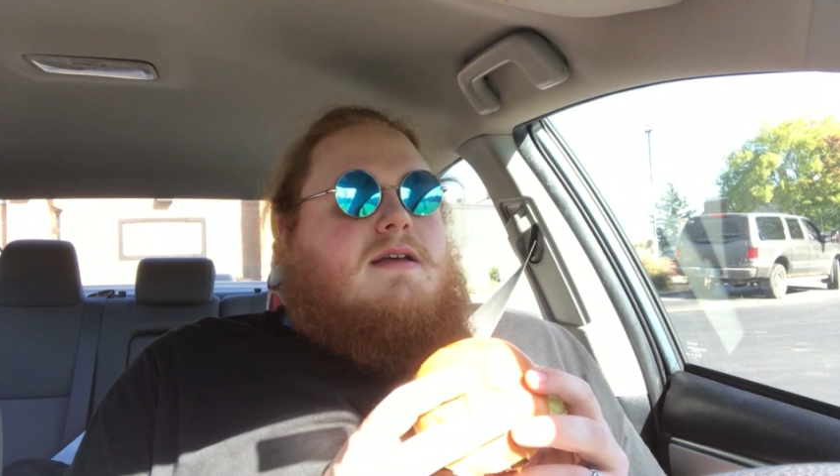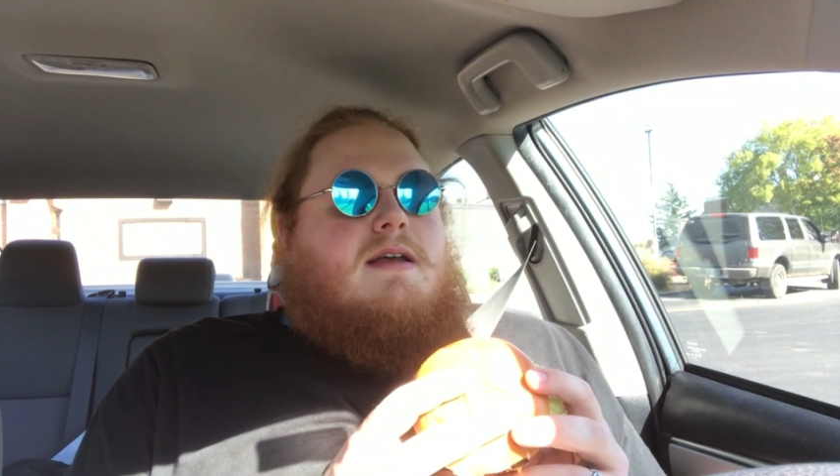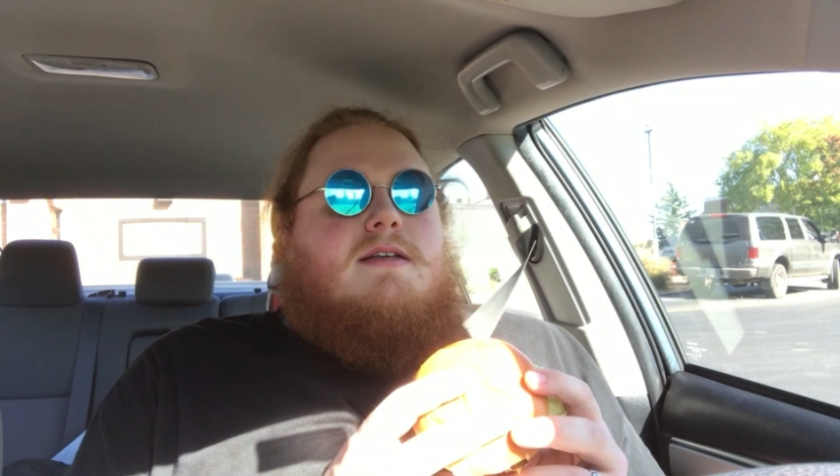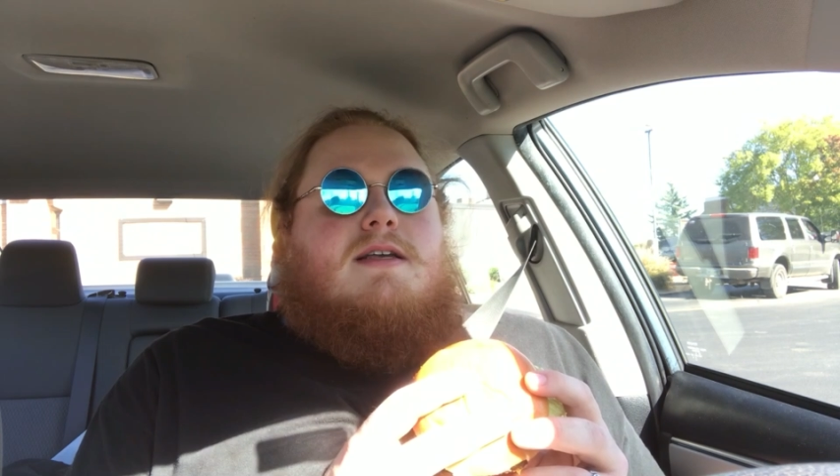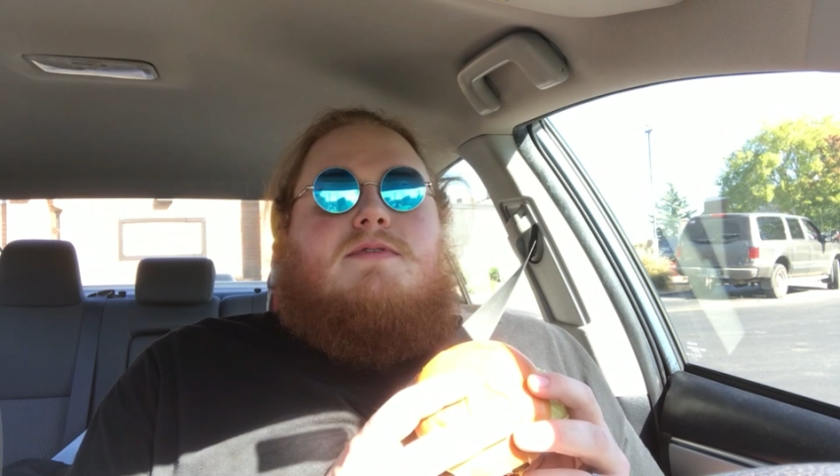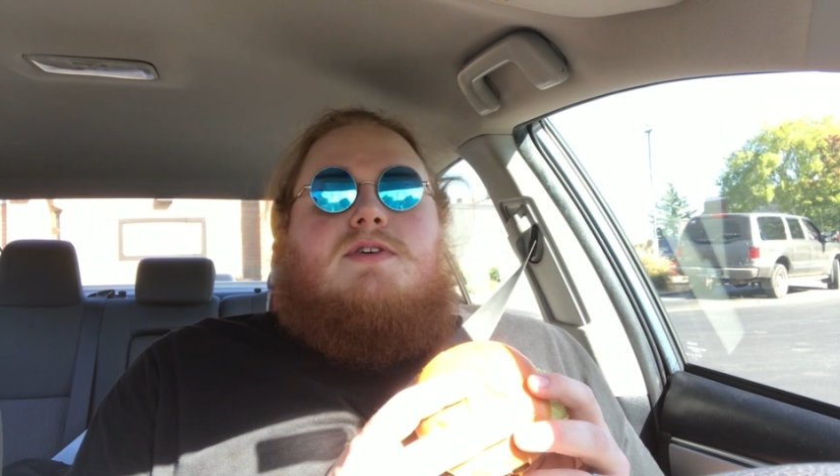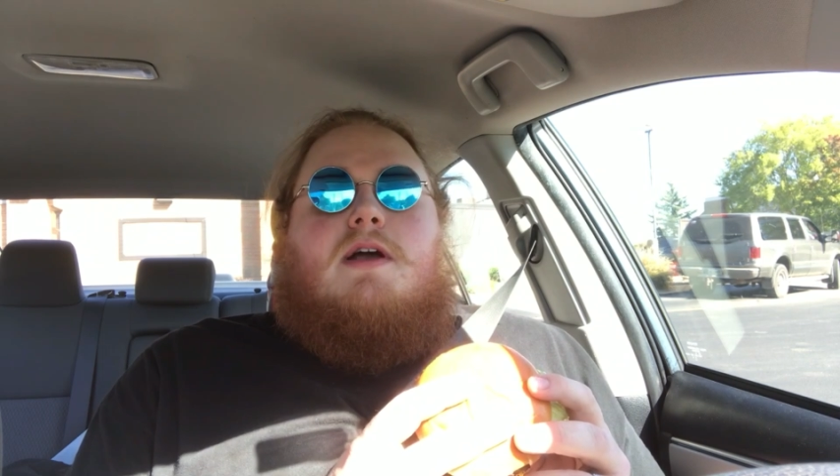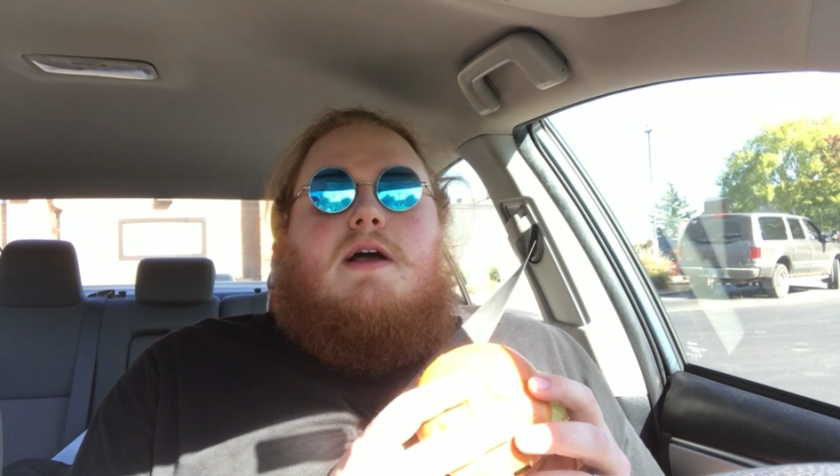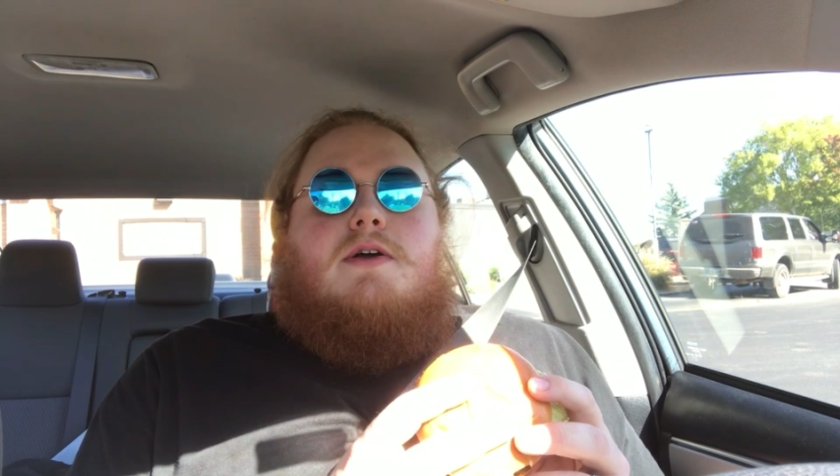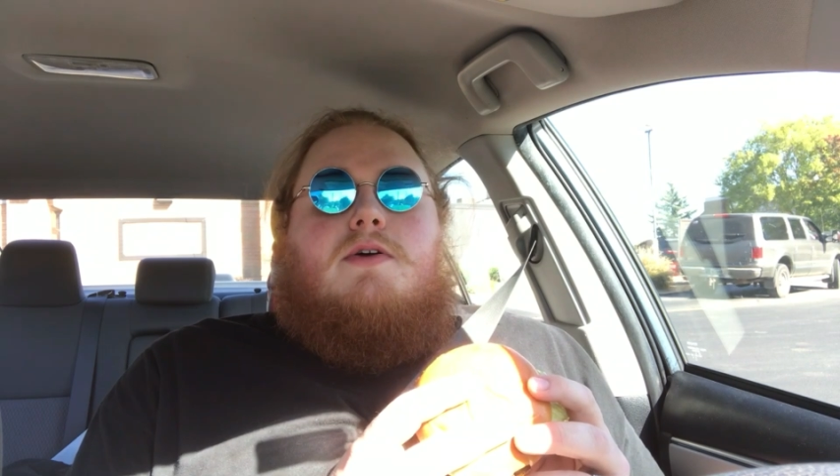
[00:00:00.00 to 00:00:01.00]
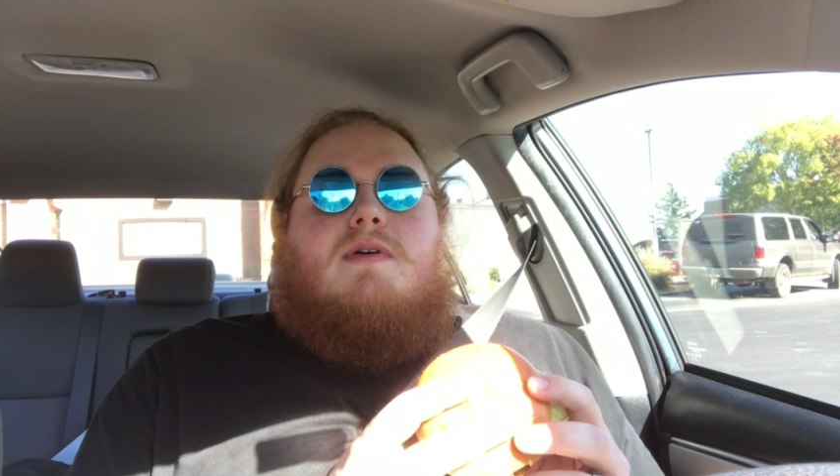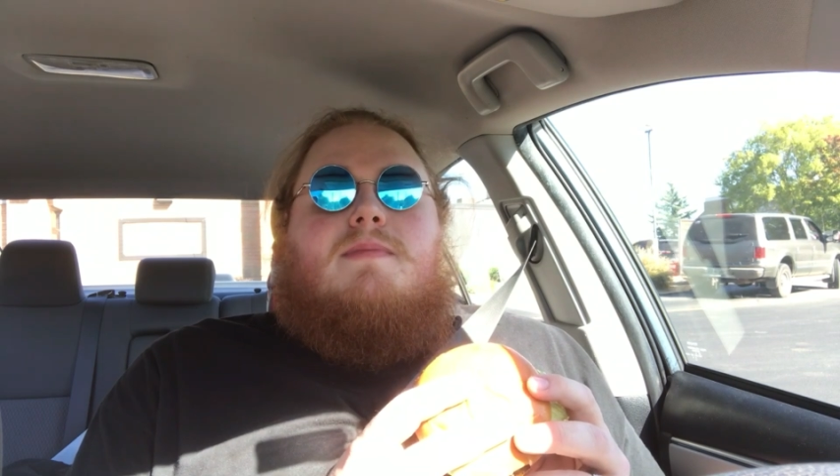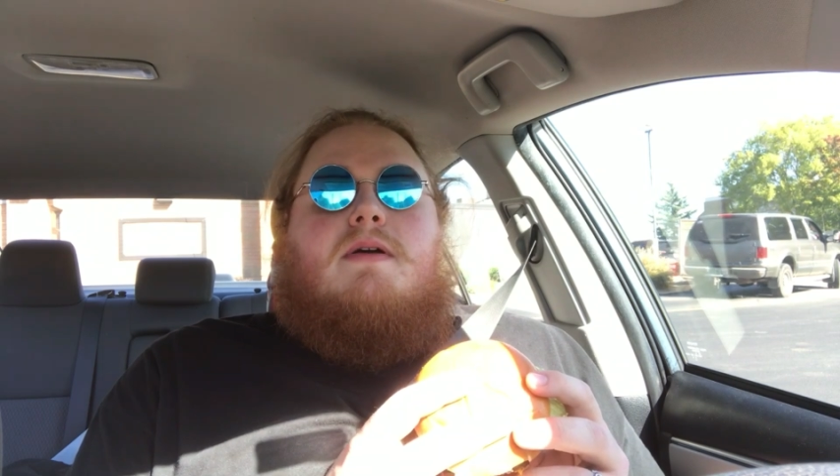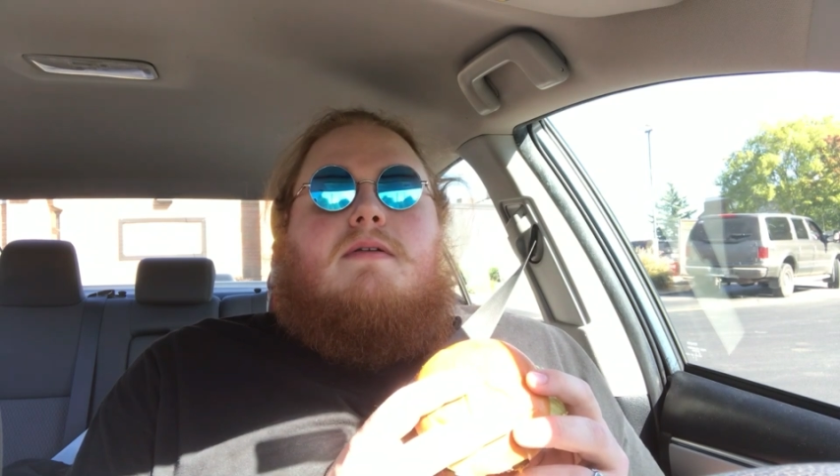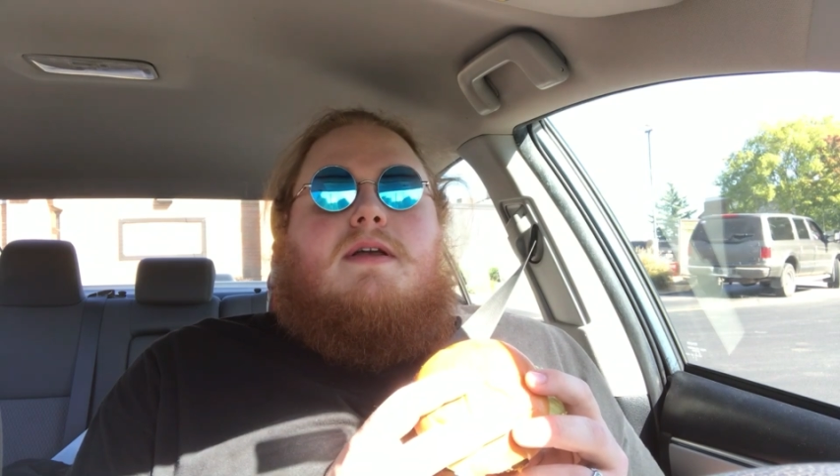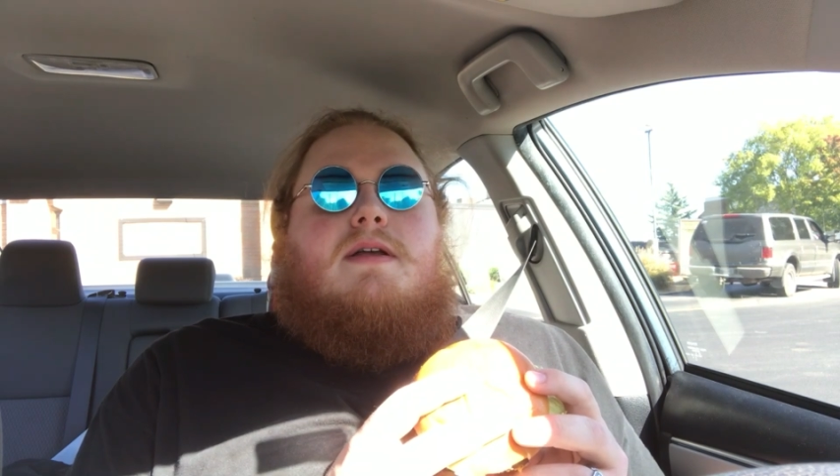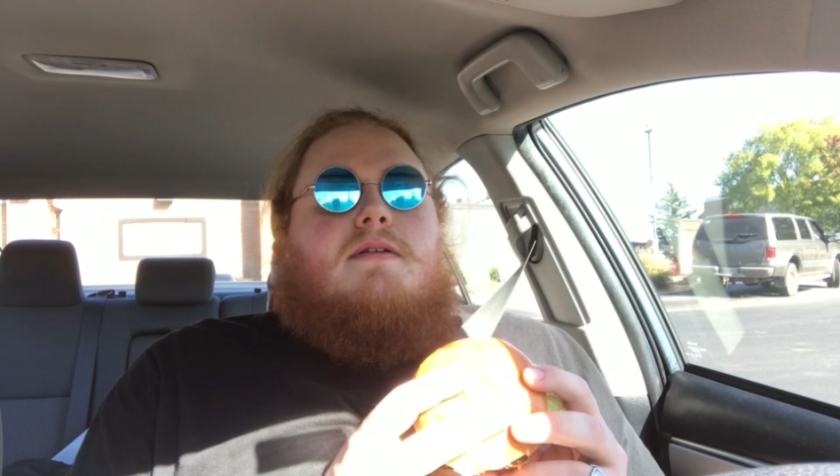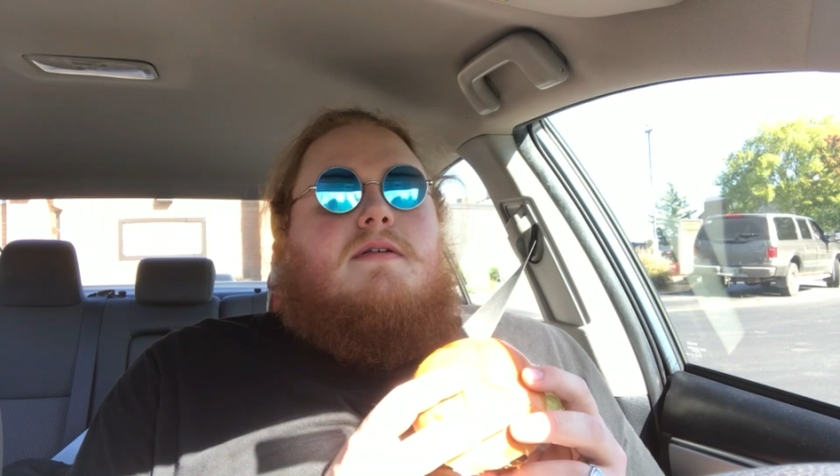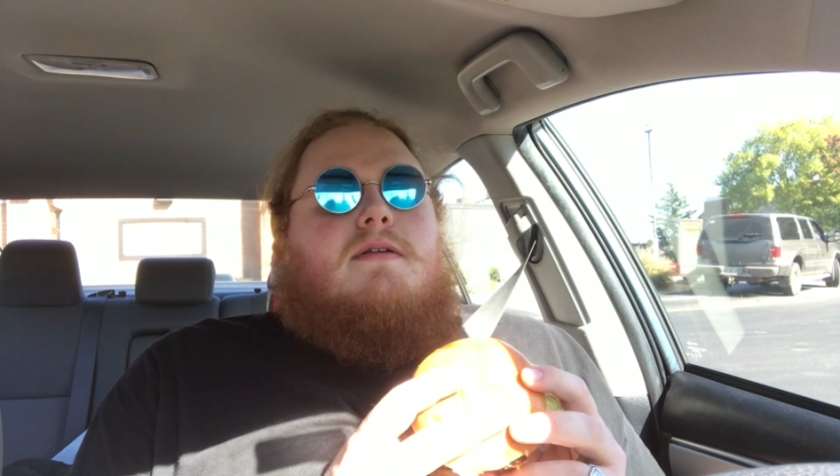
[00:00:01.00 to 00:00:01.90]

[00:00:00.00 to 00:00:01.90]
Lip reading: except Chicago, apparently.